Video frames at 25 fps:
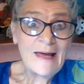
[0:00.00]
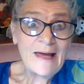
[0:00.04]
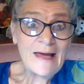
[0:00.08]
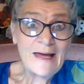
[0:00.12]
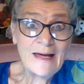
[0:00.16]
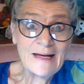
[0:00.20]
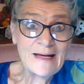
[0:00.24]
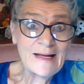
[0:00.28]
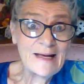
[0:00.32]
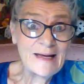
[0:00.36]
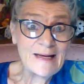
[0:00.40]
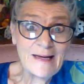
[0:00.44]

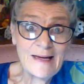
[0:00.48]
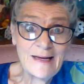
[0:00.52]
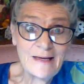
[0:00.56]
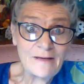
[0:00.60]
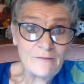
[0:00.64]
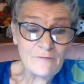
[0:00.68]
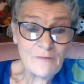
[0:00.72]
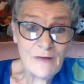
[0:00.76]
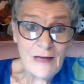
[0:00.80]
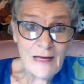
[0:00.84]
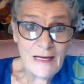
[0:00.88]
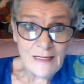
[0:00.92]
And I
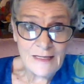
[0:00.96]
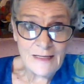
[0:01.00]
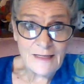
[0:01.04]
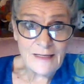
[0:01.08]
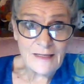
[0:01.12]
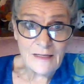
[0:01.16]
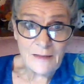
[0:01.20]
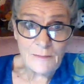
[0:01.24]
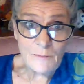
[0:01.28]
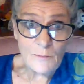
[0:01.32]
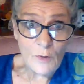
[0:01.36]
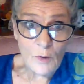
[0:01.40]
can't find
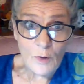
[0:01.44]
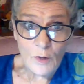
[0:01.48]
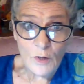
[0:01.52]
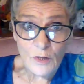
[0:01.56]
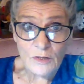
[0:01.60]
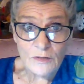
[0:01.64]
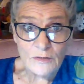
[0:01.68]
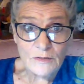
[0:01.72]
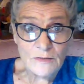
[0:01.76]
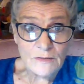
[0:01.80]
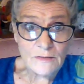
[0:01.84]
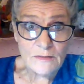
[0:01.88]
any
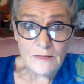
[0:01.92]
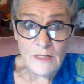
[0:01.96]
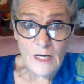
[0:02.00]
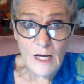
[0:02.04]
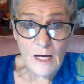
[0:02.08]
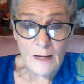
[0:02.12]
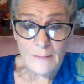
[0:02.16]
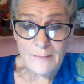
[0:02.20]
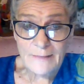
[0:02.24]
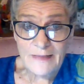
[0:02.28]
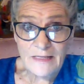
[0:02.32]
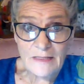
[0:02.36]
more
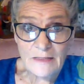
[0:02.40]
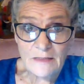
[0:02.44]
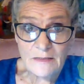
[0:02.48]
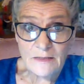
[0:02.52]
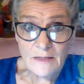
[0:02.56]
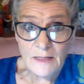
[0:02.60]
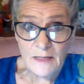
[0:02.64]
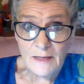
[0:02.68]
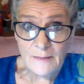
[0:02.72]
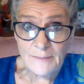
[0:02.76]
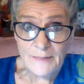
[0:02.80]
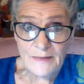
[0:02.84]
Tommy and
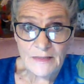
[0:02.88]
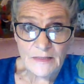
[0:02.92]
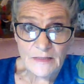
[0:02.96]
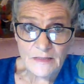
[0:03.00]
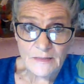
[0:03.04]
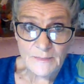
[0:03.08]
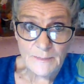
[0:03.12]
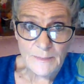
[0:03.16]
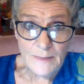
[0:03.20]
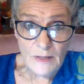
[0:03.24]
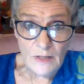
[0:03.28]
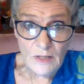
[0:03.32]

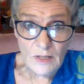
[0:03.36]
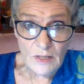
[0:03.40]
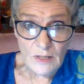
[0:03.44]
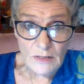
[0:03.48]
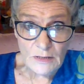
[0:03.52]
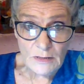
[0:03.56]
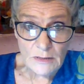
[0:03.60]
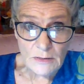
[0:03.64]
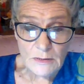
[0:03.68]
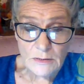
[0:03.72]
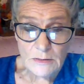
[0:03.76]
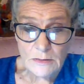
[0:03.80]
Tuppence
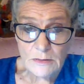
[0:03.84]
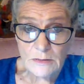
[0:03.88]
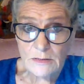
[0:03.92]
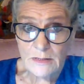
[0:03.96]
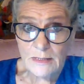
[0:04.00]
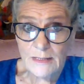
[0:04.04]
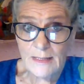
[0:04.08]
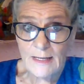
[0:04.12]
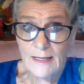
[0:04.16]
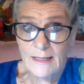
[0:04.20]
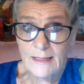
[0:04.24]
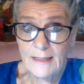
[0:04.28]
books
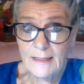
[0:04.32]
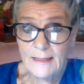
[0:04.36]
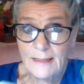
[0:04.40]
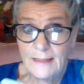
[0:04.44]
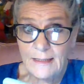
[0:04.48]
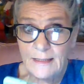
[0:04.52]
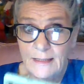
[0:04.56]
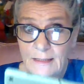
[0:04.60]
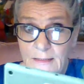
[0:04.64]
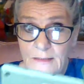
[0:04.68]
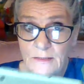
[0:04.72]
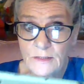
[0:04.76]
that I can
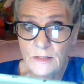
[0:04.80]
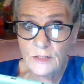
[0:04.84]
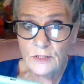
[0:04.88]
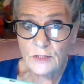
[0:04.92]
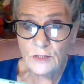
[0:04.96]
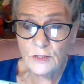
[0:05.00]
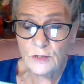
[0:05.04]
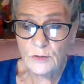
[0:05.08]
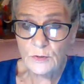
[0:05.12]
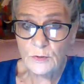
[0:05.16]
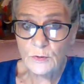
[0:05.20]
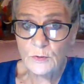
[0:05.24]
get
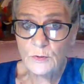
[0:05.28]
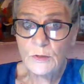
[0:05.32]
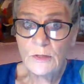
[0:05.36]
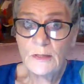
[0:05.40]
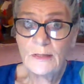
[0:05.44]
to.